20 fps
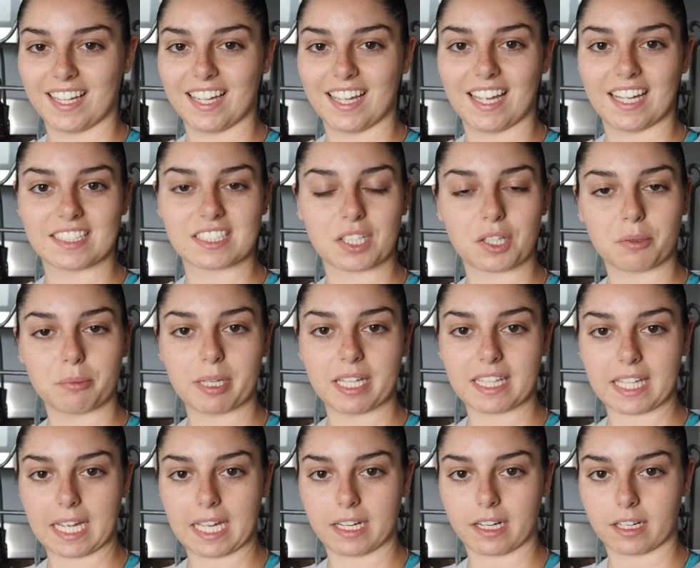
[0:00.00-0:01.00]
It's a little bit
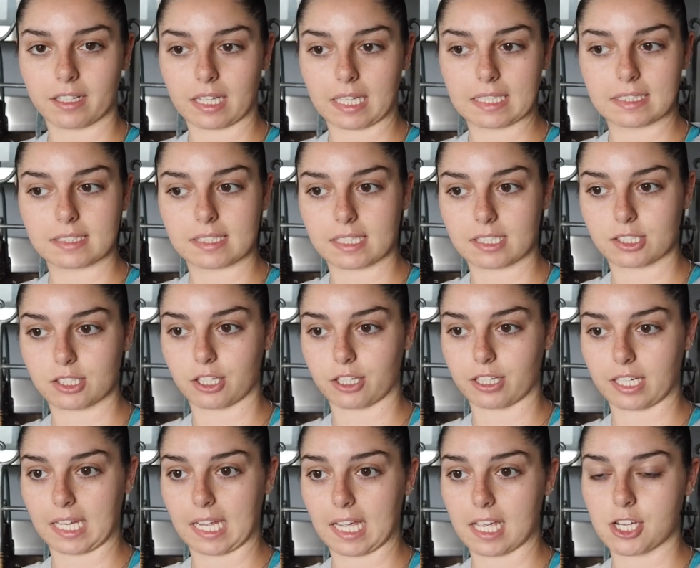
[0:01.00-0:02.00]
later, like
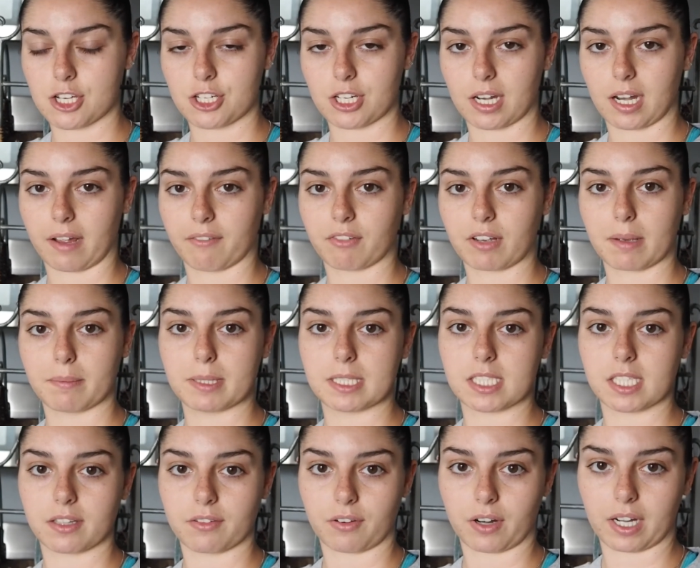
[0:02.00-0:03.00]
6:30ish, and I've come
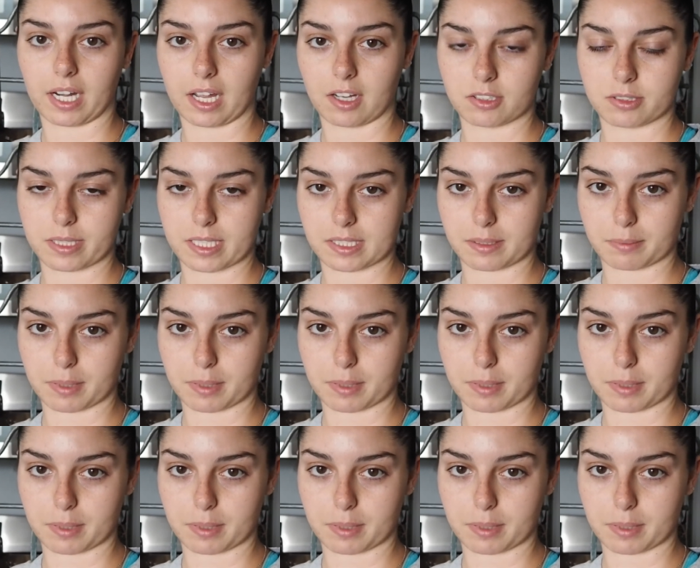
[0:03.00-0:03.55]
into the front house because I'm